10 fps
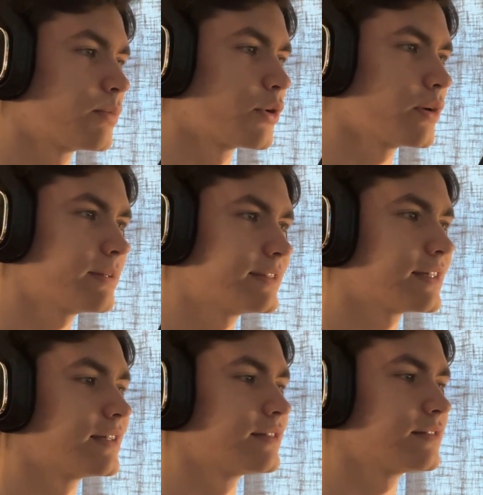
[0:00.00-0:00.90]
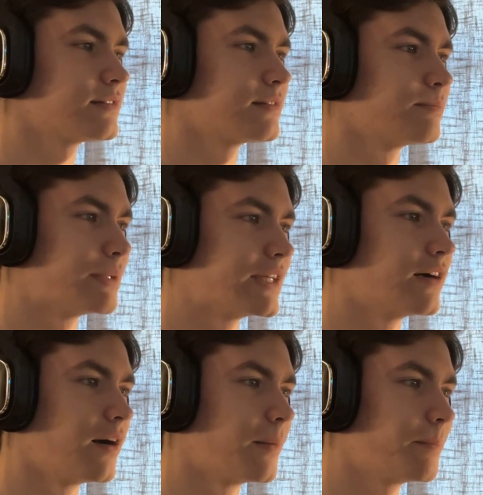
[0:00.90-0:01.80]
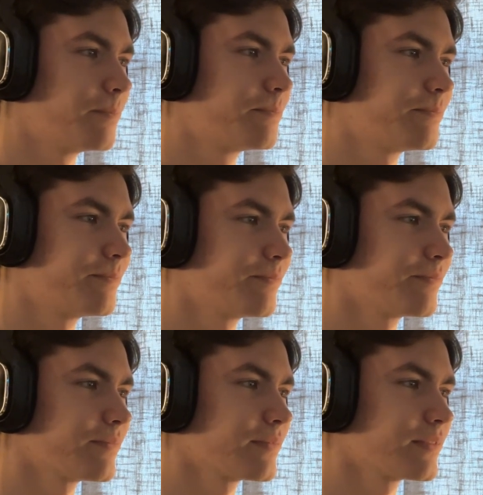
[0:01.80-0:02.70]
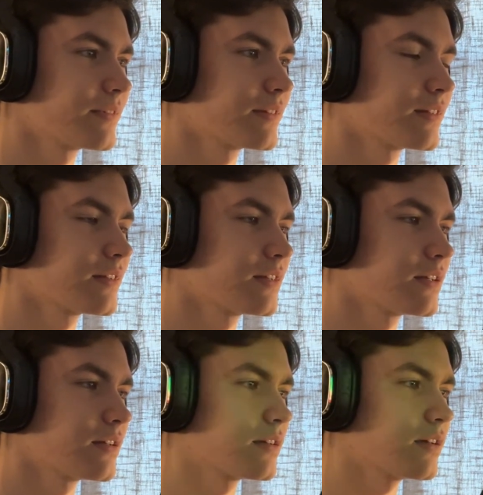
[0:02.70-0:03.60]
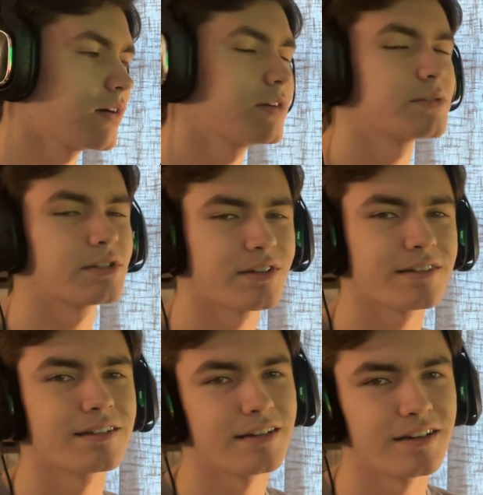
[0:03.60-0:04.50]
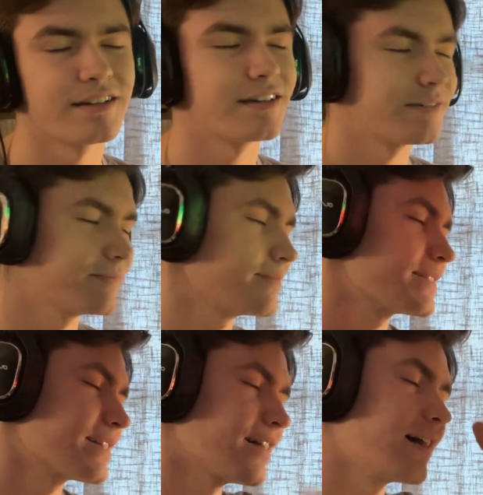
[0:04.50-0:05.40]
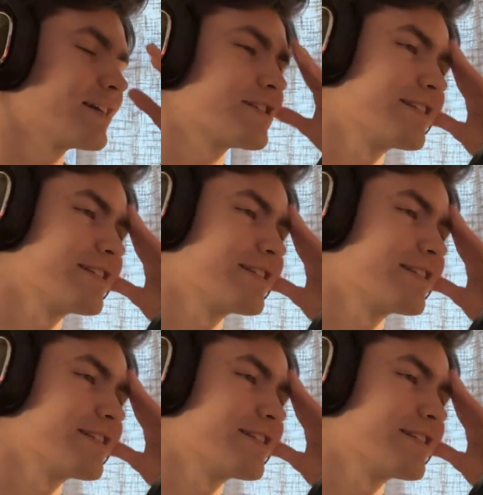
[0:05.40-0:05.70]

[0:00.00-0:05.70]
Bro, you're about to get beat up. Hmm. Oh, he's returning the gosh.